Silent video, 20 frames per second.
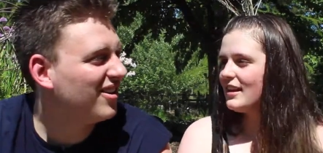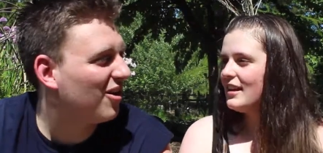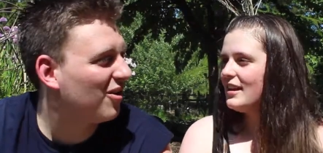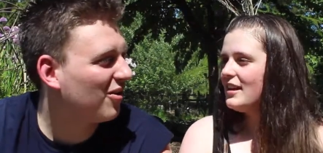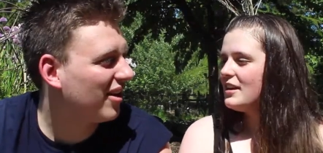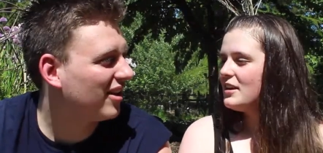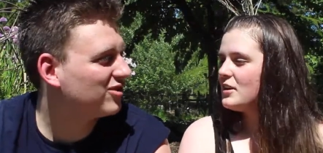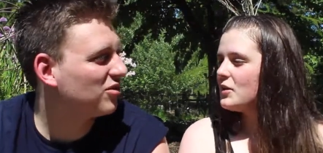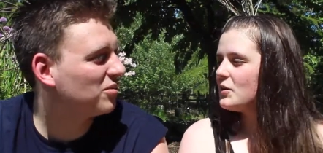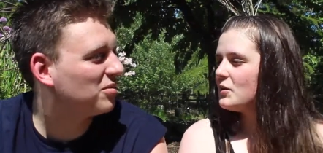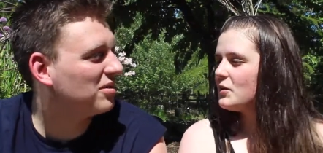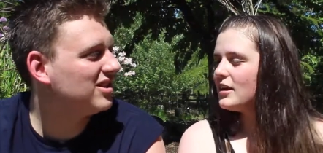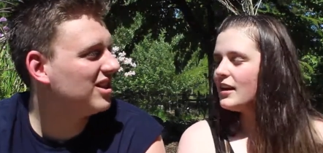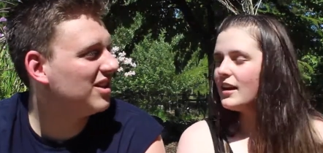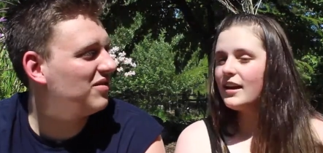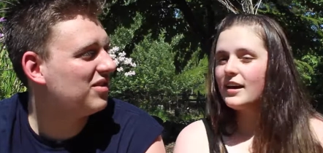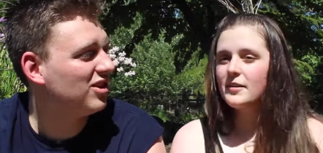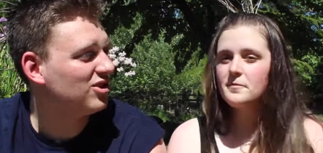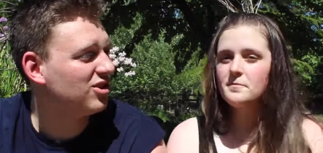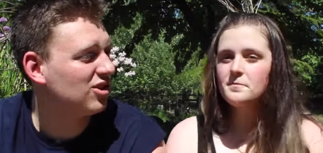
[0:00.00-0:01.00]
Speaker 1: No, that's from a
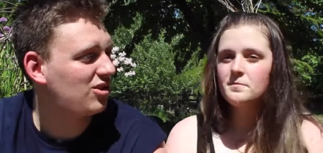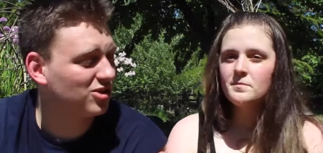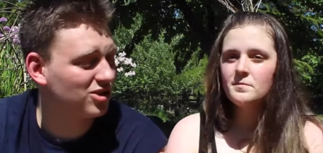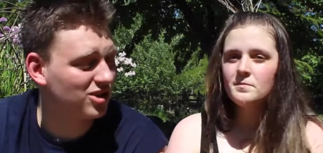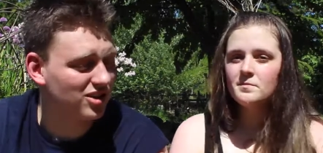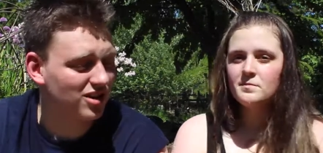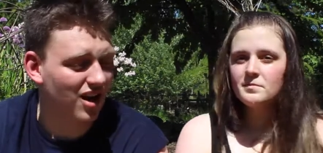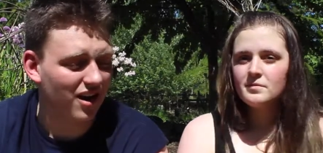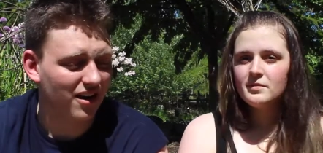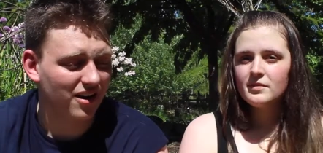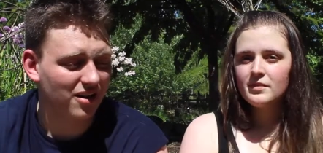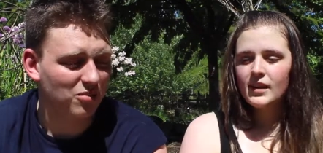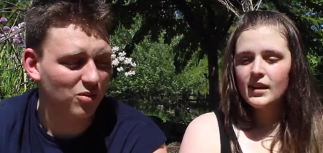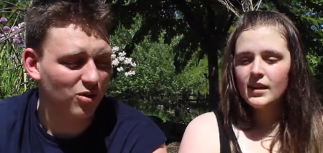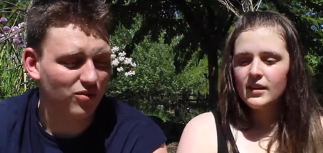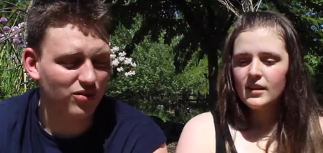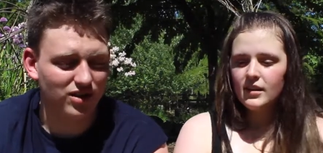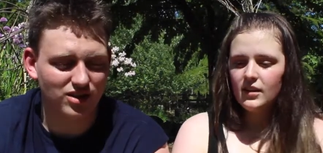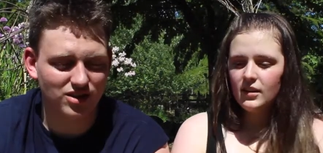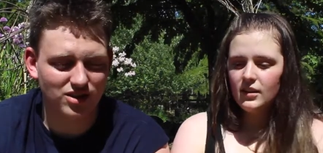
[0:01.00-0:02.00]
TV show. She's not in
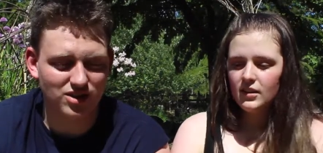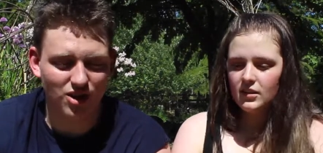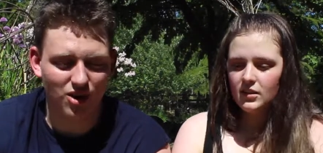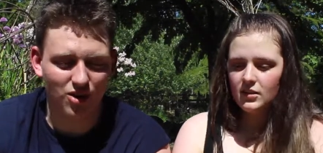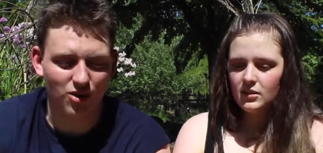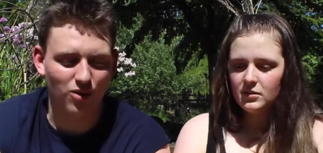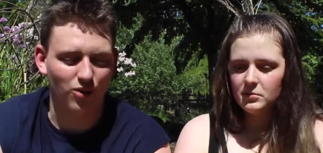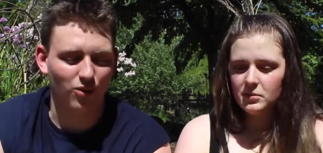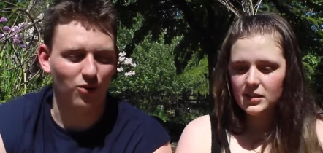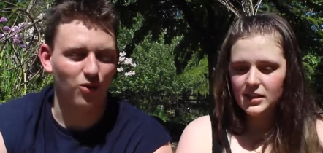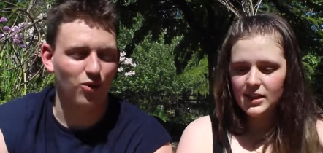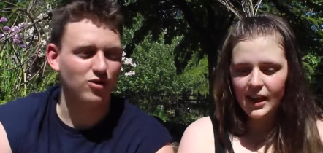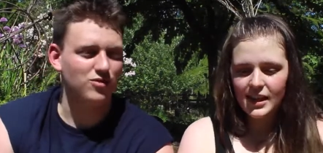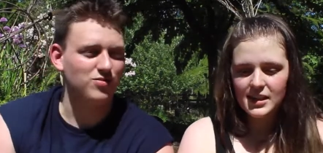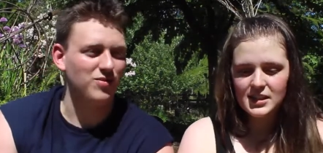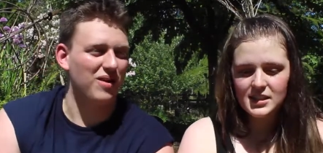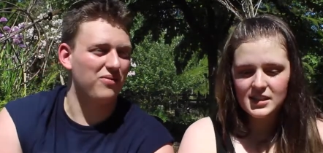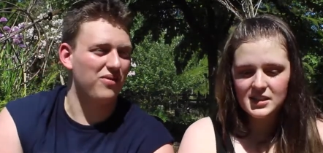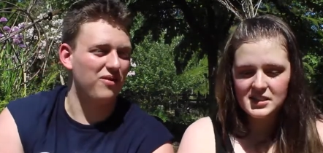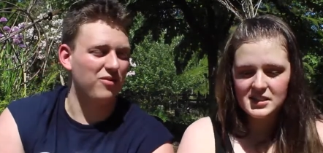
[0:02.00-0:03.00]
movies. So but who's
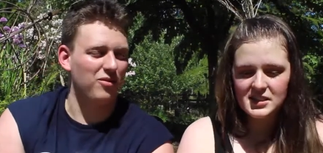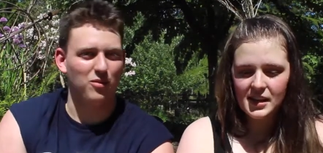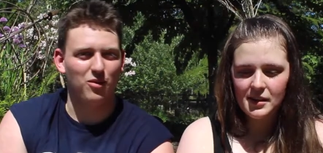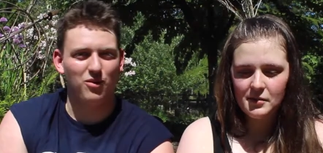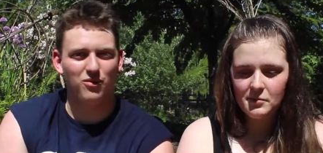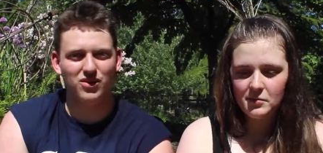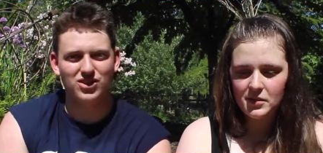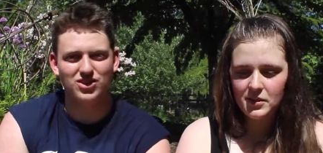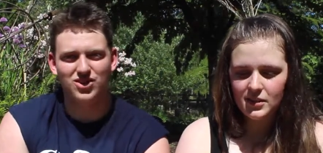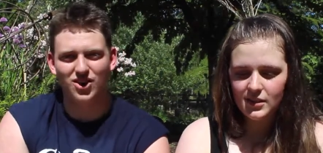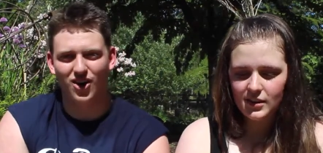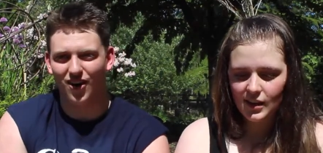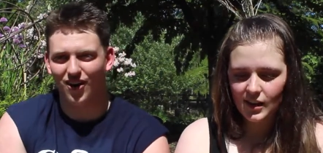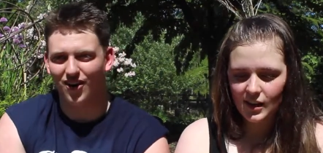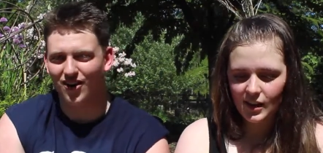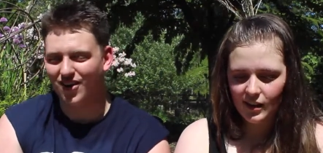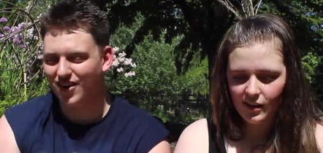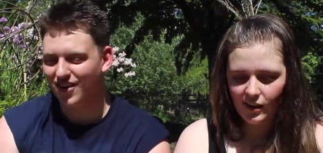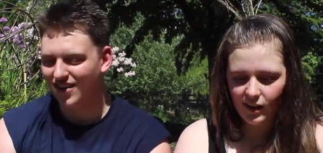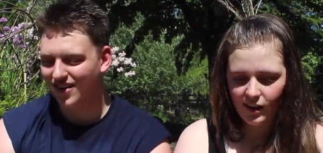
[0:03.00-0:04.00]
my favorite movie star?
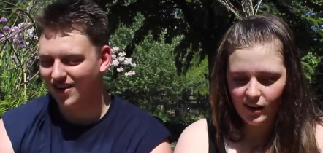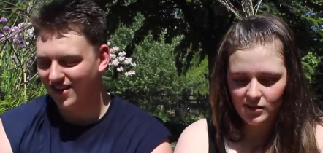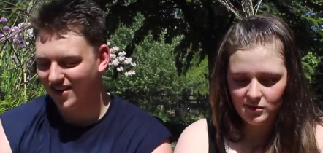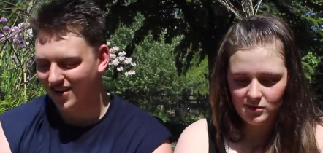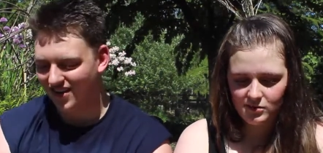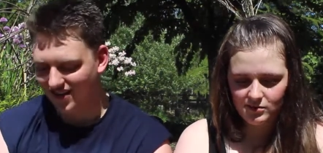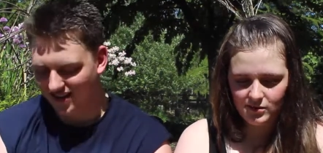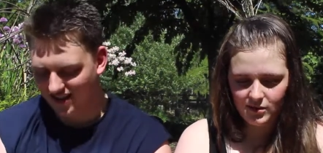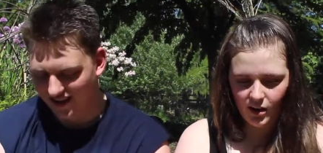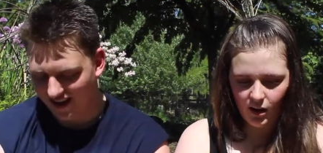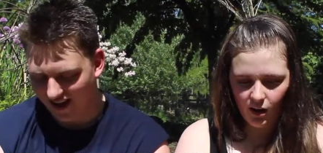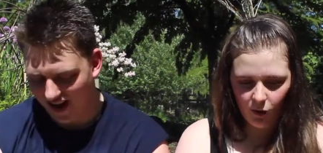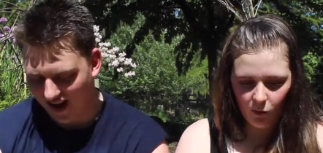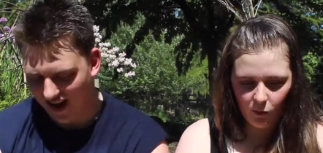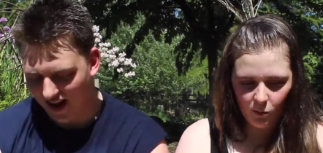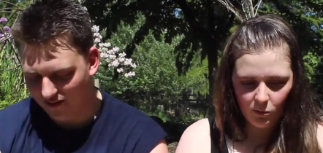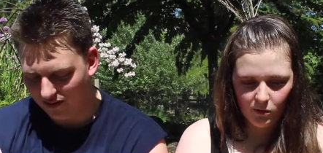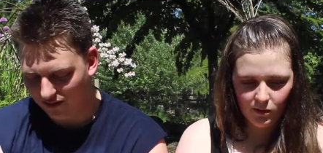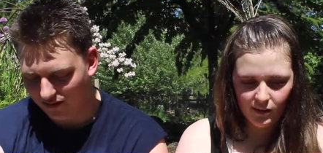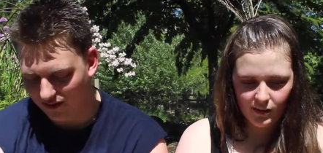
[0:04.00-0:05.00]
Thing.
Speaker 2: I don't know. I have
Speaker 1: a